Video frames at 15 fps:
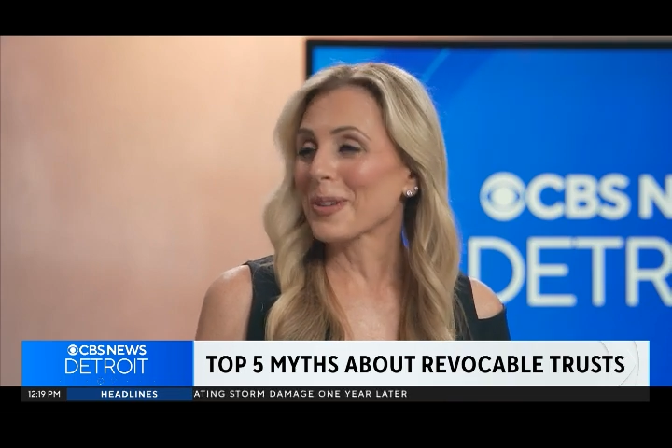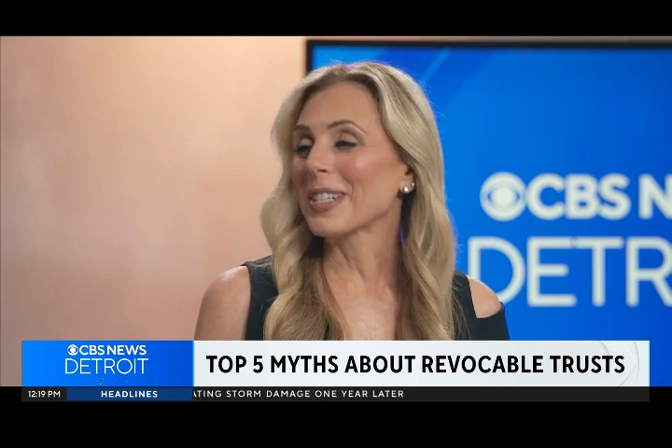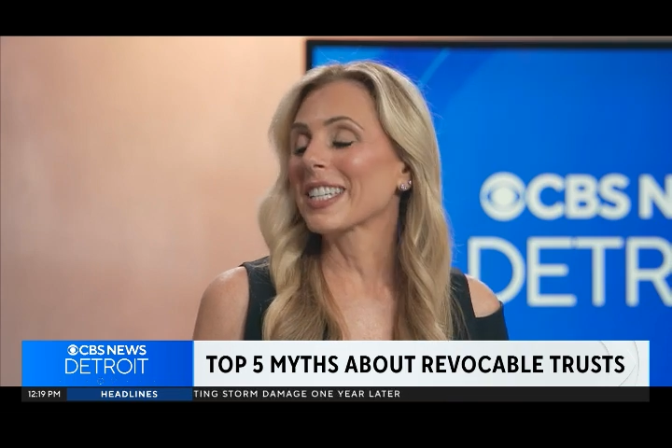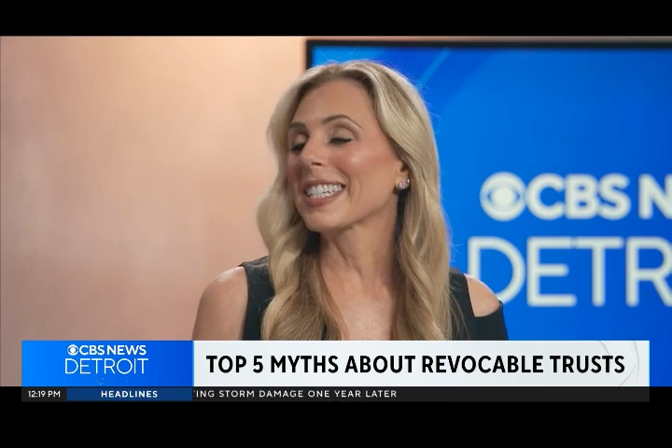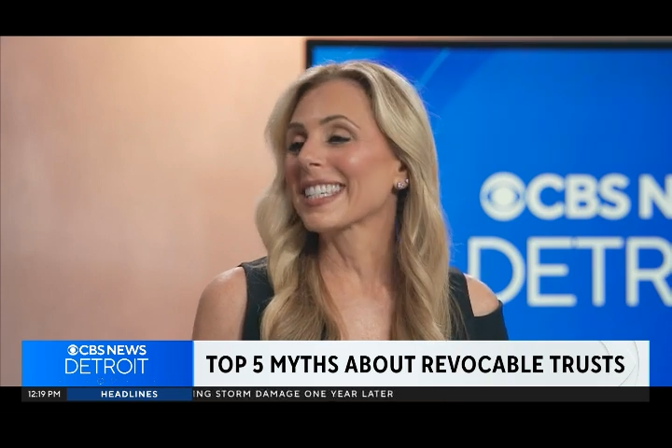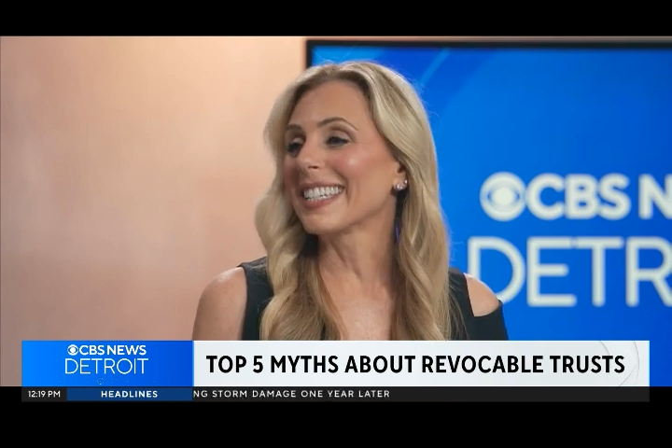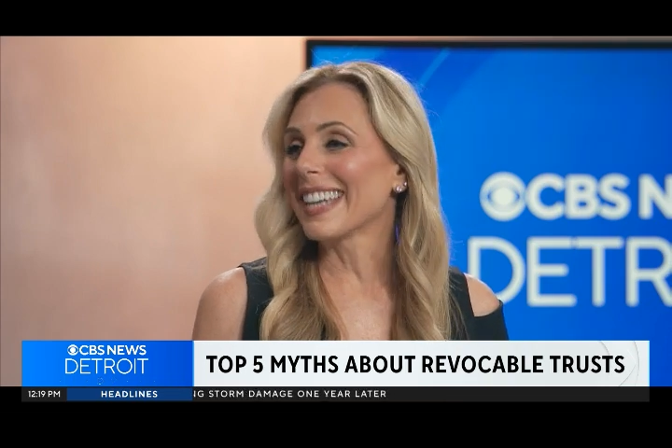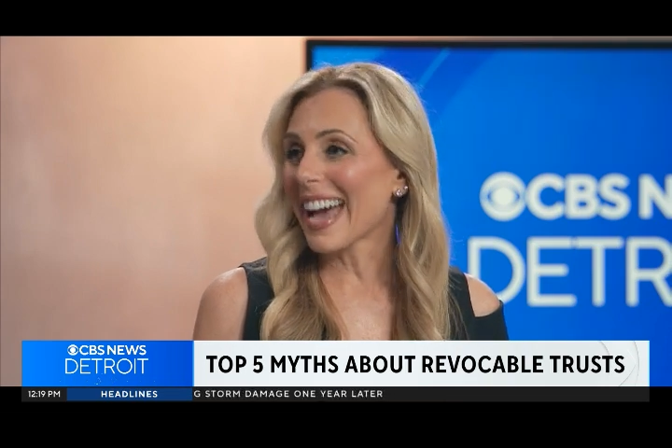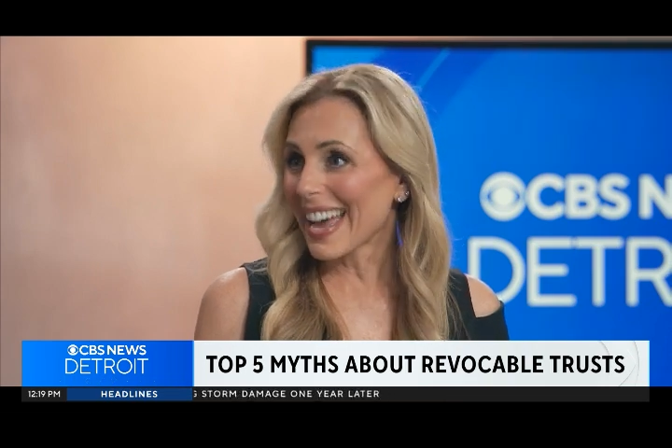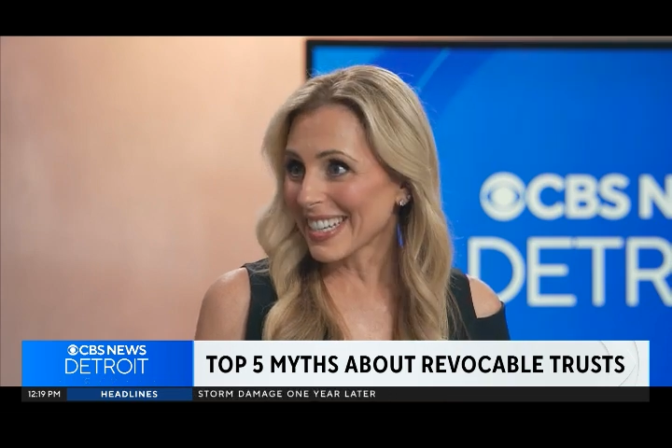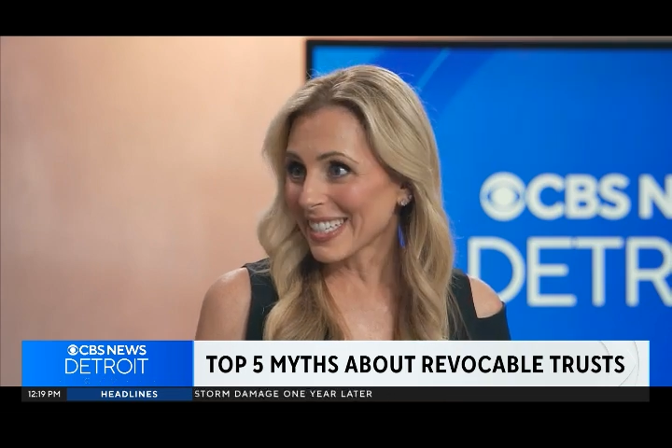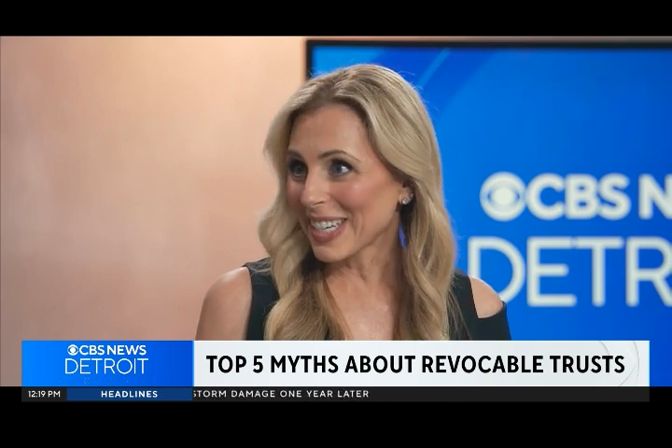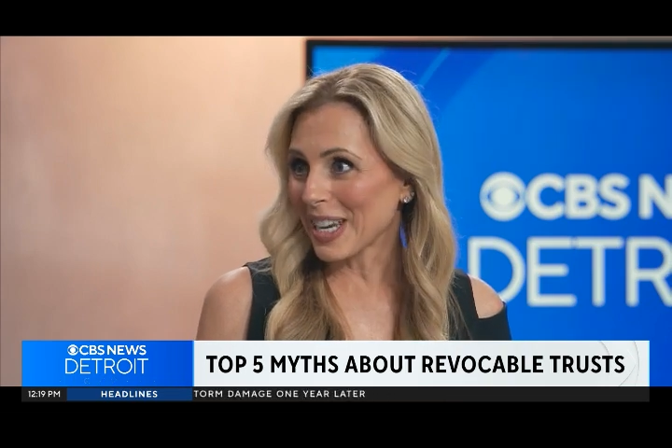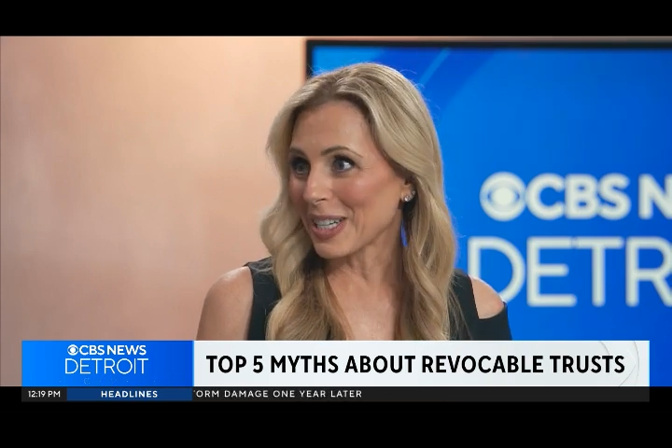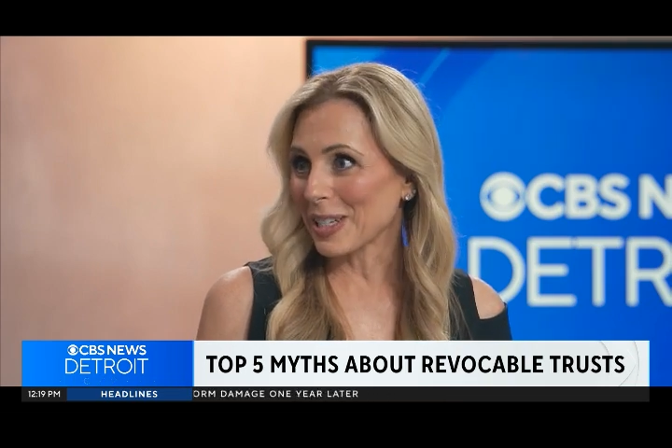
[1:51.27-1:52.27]
which is
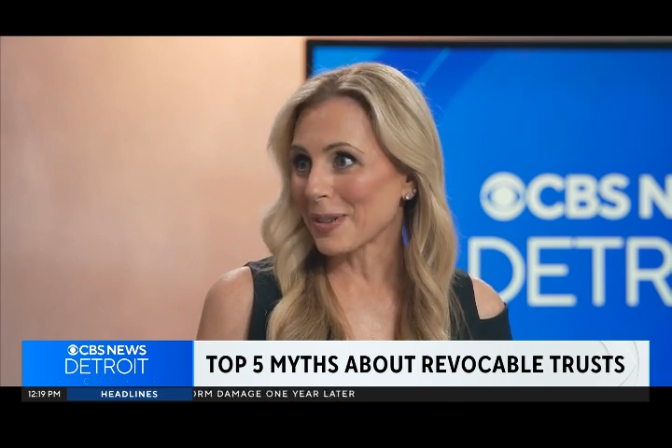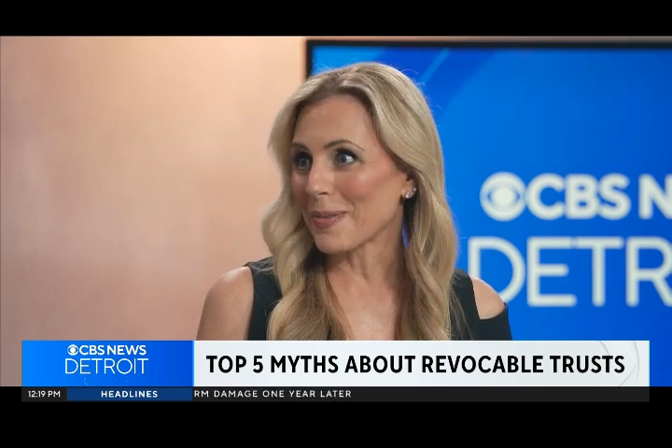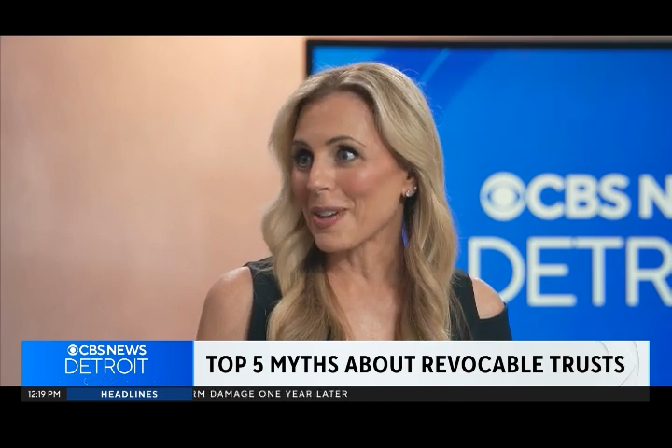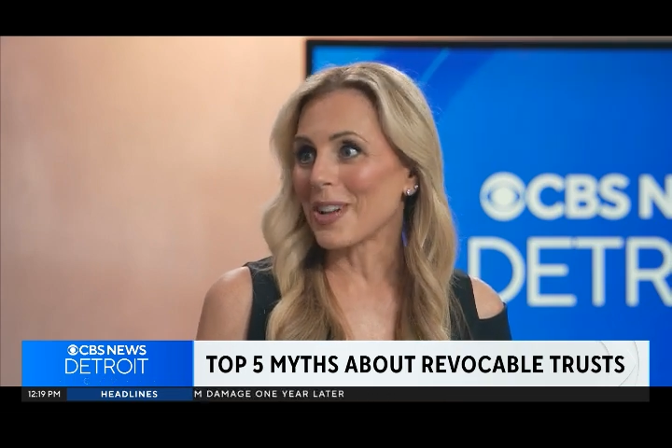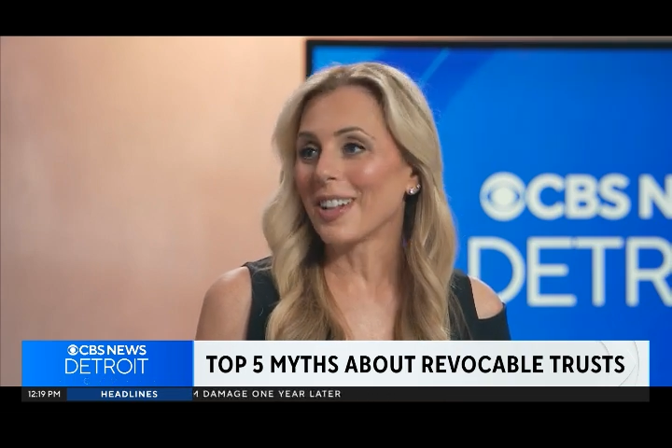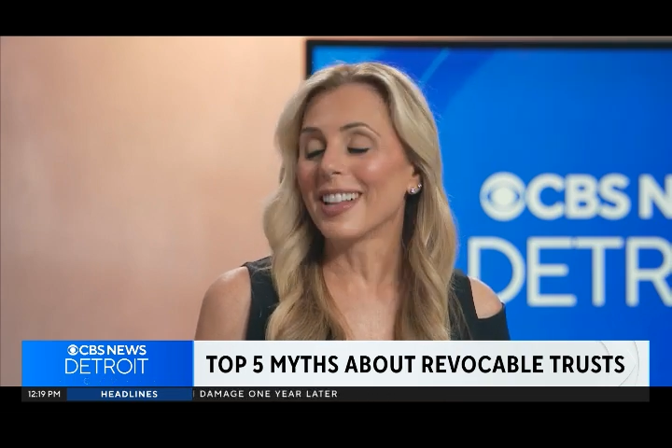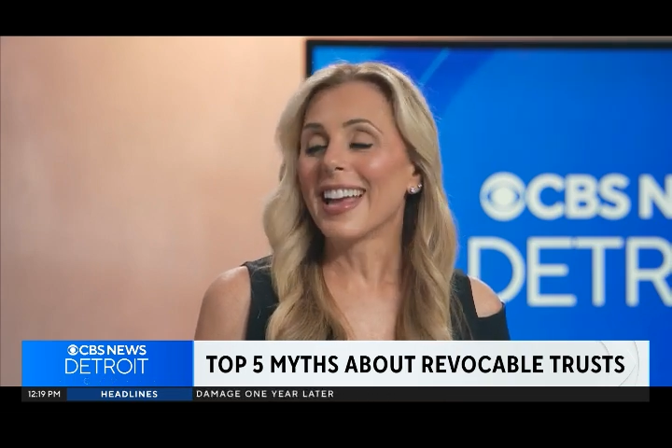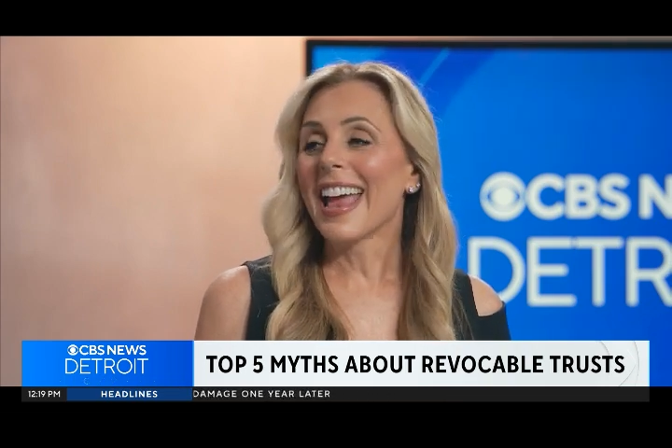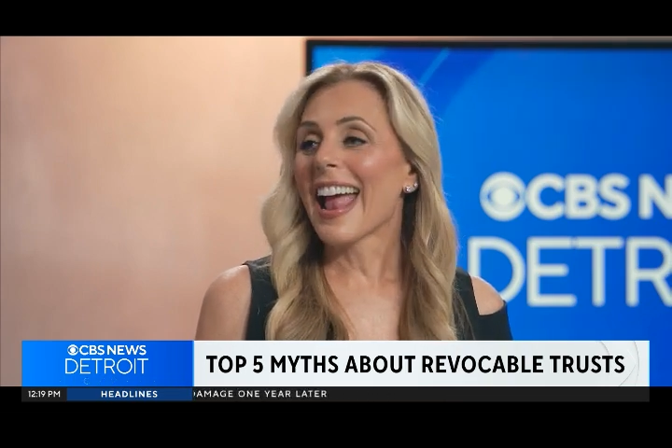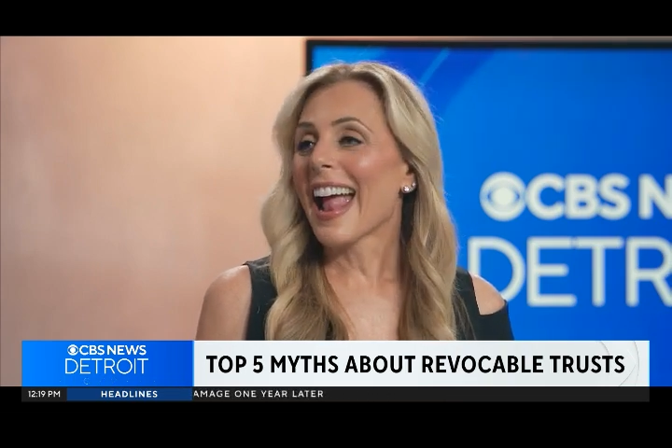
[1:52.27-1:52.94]
not changeable,